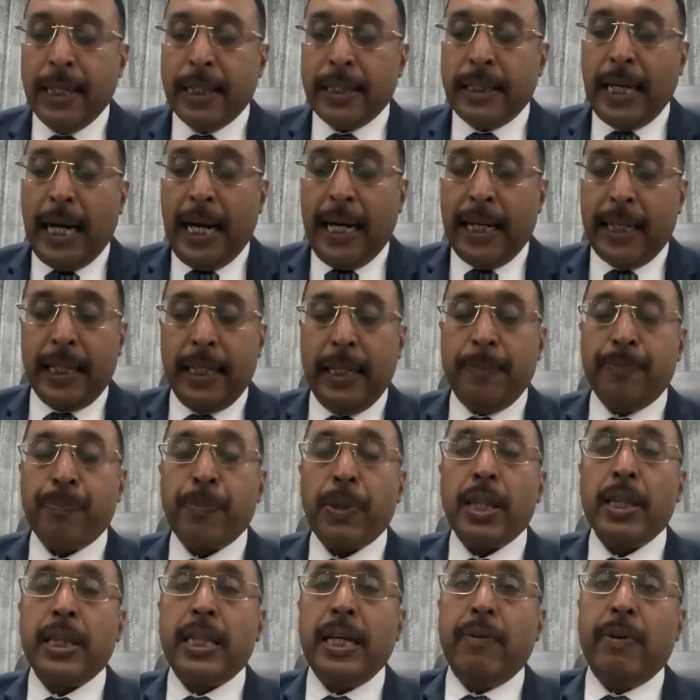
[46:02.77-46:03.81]
that
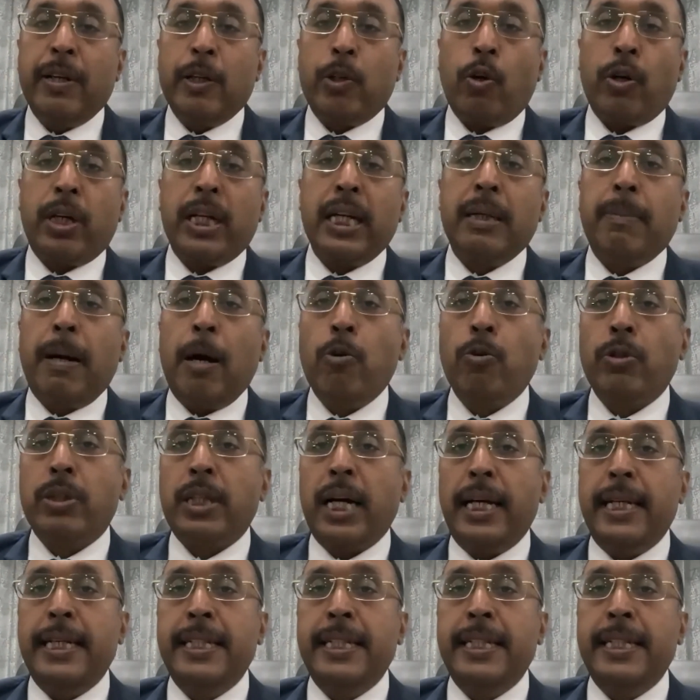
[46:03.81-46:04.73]
they were talking about the